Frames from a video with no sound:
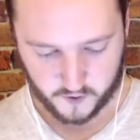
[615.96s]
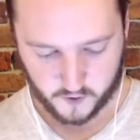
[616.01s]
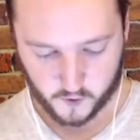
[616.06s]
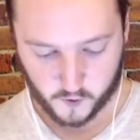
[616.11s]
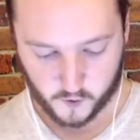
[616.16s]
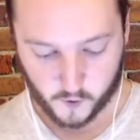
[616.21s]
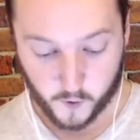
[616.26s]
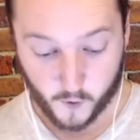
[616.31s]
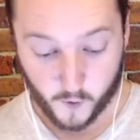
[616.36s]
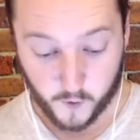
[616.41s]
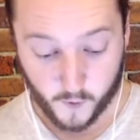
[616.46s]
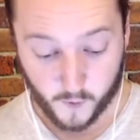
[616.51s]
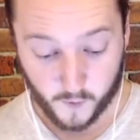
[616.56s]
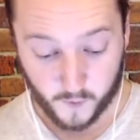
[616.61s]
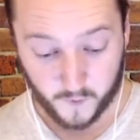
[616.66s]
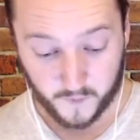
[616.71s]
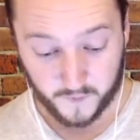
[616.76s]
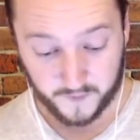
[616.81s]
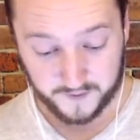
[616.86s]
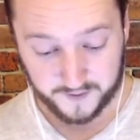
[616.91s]

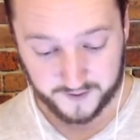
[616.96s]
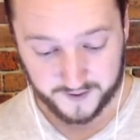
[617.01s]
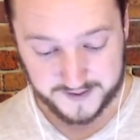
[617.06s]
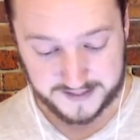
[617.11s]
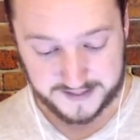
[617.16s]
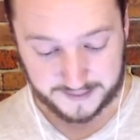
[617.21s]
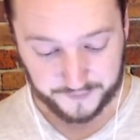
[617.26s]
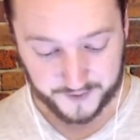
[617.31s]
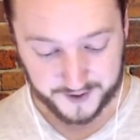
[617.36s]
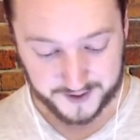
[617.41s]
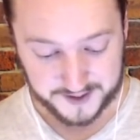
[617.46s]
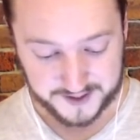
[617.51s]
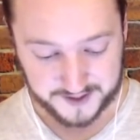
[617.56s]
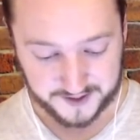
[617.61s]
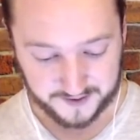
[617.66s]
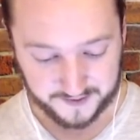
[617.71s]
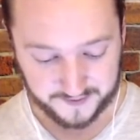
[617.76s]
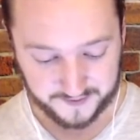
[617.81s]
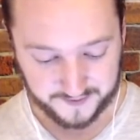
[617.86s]
Oh, is that this?